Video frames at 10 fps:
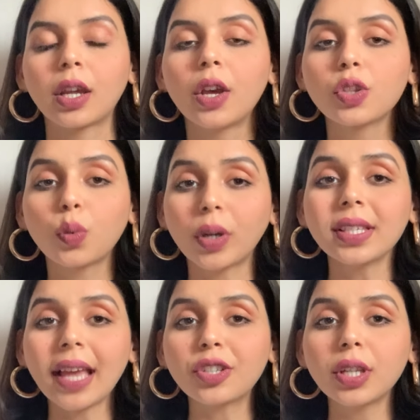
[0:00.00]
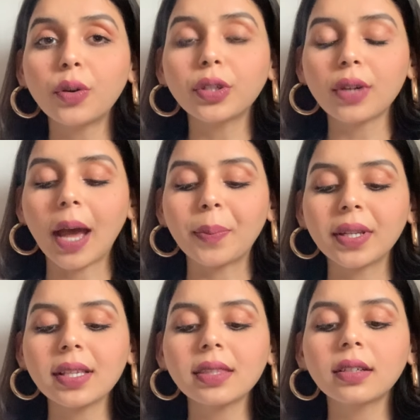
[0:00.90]
So what is actually going to happen
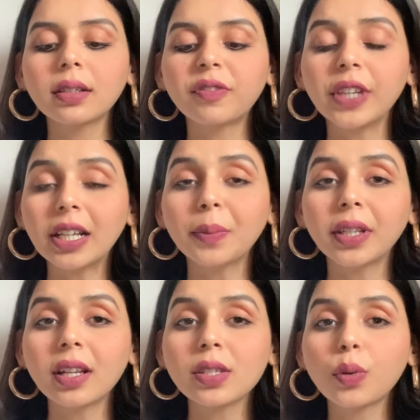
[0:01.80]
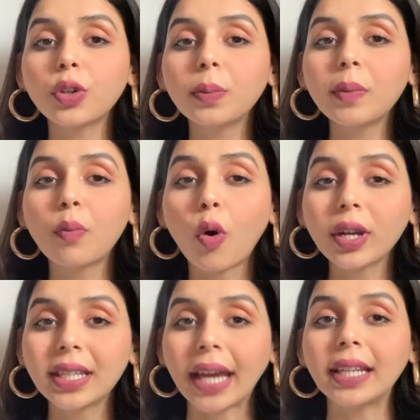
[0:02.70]
is, the fecal material is going to be more
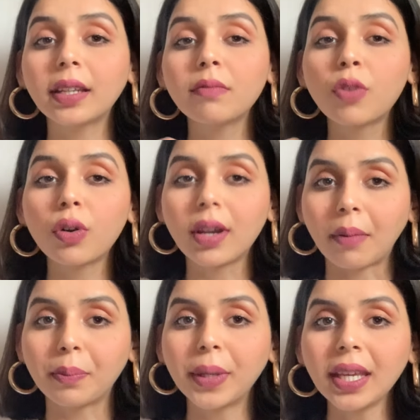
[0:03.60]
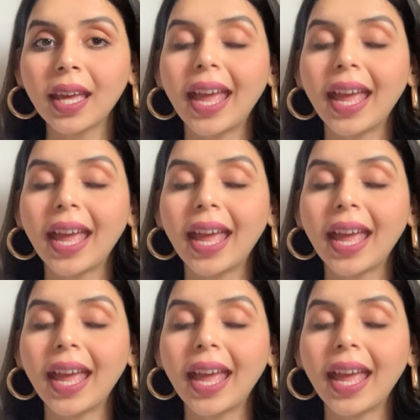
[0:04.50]
tight and more lumpy,